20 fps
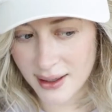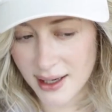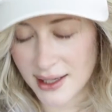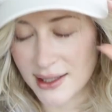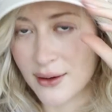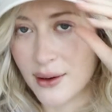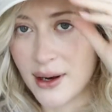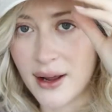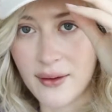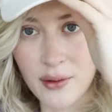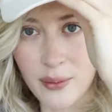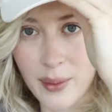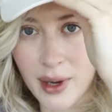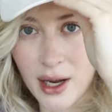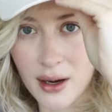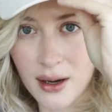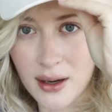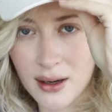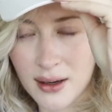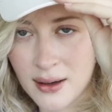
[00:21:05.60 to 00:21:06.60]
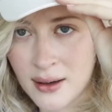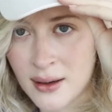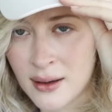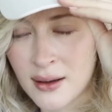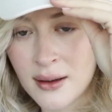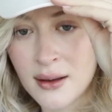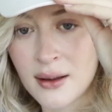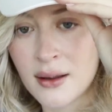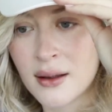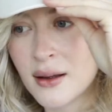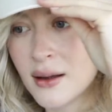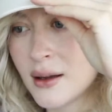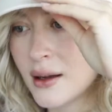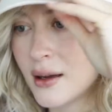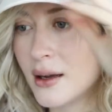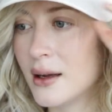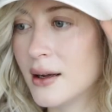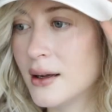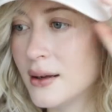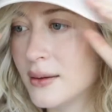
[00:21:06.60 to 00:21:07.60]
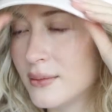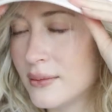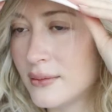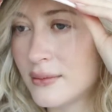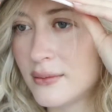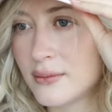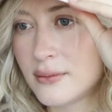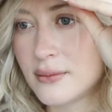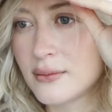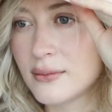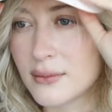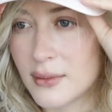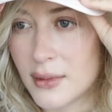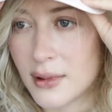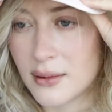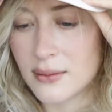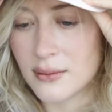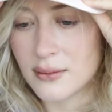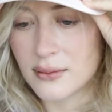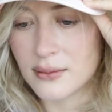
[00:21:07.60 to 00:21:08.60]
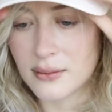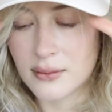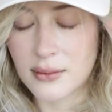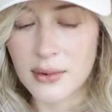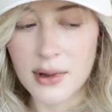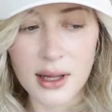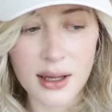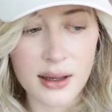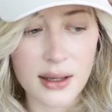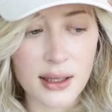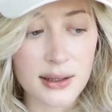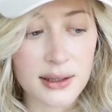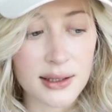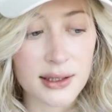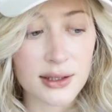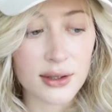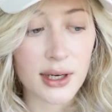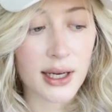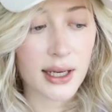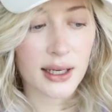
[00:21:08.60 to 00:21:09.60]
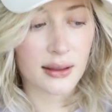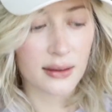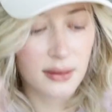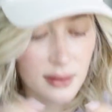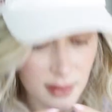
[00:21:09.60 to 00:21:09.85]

I don't have a mirror. I think that's straight.